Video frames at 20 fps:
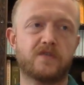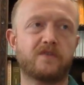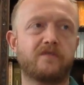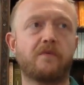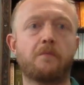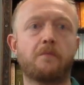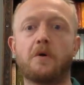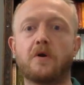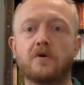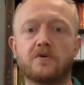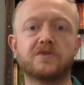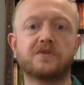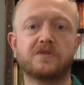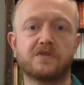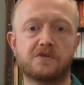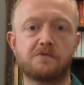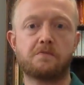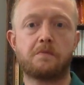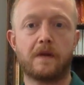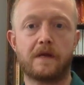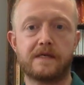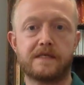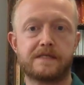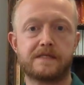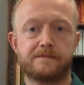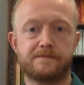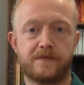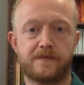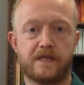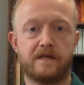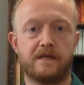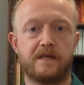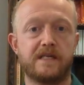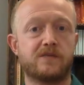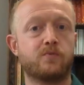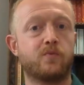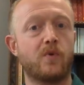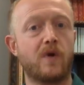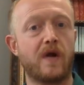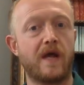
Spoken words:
sort of emotionless place, and it's